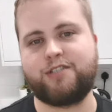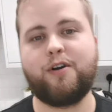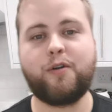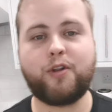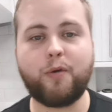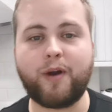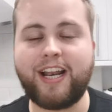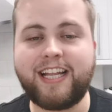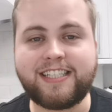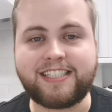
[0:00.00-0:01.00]
So I don't know what a
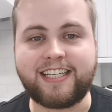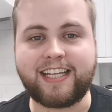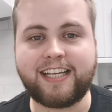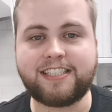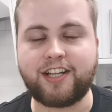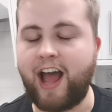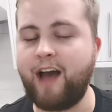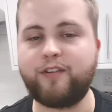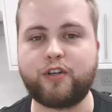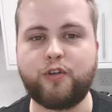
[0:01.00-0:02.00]
linseed is, and I
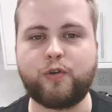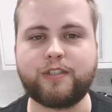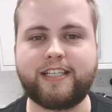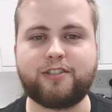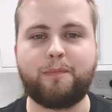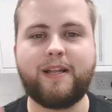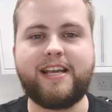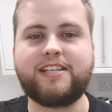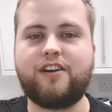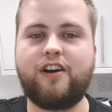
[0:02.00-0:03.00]
haven't googled it, so
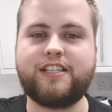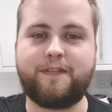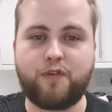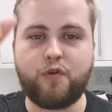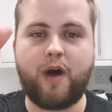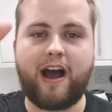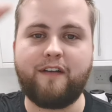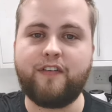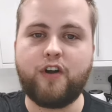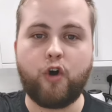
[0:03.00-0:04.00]
please guys, if you
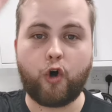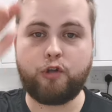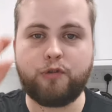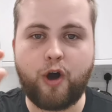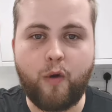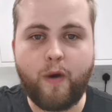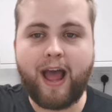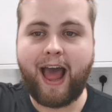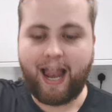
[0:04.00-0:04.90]
have, or you know,